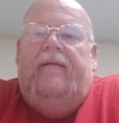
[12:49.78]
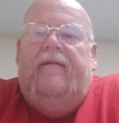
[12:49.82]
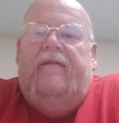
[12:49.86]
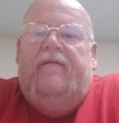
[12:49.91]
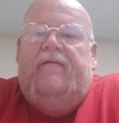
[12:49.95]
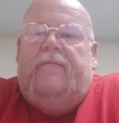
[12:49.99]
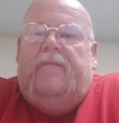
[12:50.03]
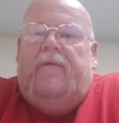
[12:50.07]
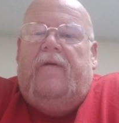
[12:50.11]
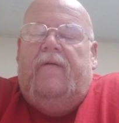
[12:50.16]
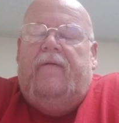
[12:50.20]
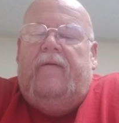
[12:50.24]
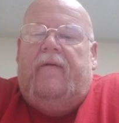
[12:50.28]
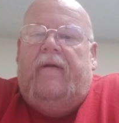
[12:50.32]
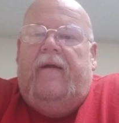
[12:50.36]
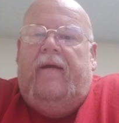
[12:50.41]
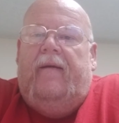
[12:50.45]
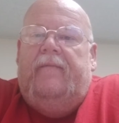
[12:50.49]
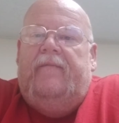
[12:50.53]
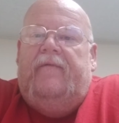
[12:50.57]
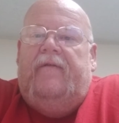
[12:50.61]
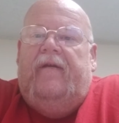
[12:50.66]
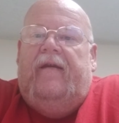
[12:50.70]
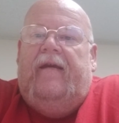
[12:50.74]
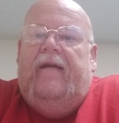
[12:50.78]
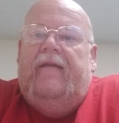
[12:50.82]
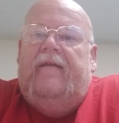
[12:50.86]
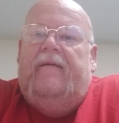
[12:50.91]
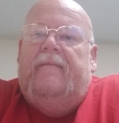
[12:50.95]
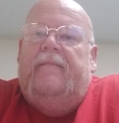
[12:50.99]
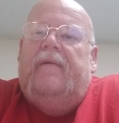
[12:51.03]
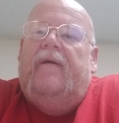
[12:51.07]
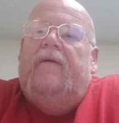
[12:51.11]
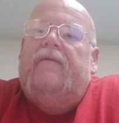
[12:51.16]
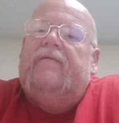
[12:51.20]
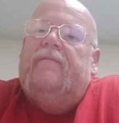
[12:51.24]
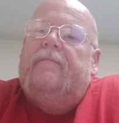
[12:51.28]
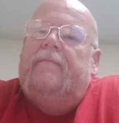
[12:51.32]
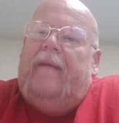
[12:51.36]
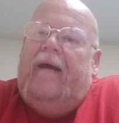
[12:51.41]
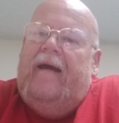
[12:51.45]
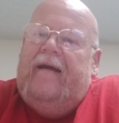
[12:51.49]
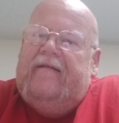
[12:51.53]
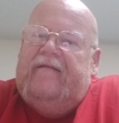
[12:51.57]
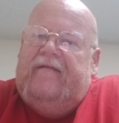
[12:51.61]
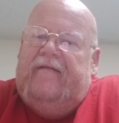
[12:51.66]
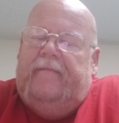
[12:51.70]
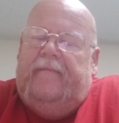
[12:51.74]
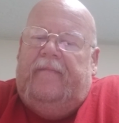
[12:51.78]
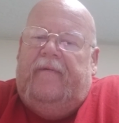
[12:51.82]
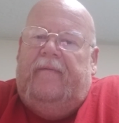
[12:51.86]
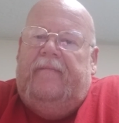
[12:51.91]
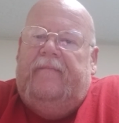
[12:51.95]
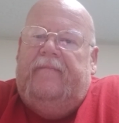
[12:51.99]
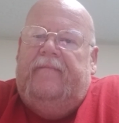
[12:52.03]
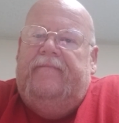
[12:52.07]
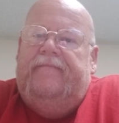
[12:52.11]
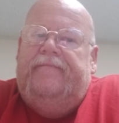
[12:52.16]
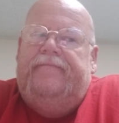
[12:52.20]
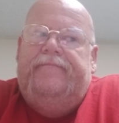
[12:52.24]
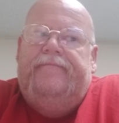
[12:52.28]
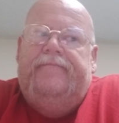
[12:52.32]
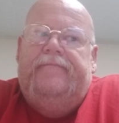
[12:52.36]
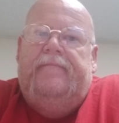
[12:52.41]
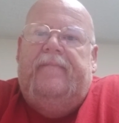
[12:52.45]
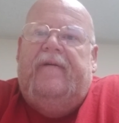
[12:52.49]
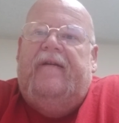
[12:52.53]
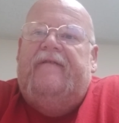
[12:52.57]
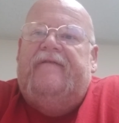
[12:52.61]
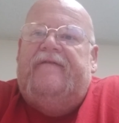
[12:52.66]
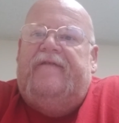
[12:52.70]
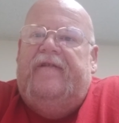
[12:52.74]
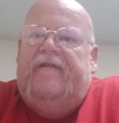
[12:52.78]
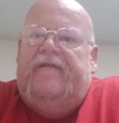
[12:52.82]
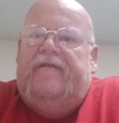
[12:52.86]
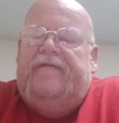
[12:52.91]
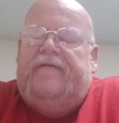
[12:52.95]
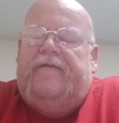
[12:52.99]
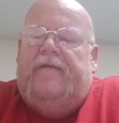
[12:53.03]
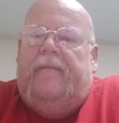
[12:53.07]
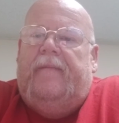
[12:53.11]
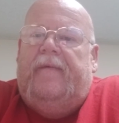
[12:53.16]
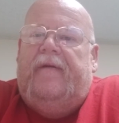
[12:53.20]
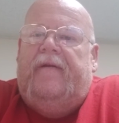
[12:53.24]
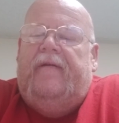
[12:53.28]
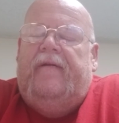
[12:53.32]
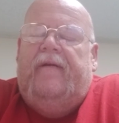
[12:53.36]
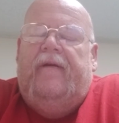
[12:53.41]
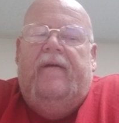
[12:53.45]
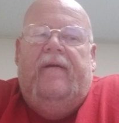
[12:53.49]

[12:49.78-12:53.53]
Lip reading: this program to get the maximum benefits from it,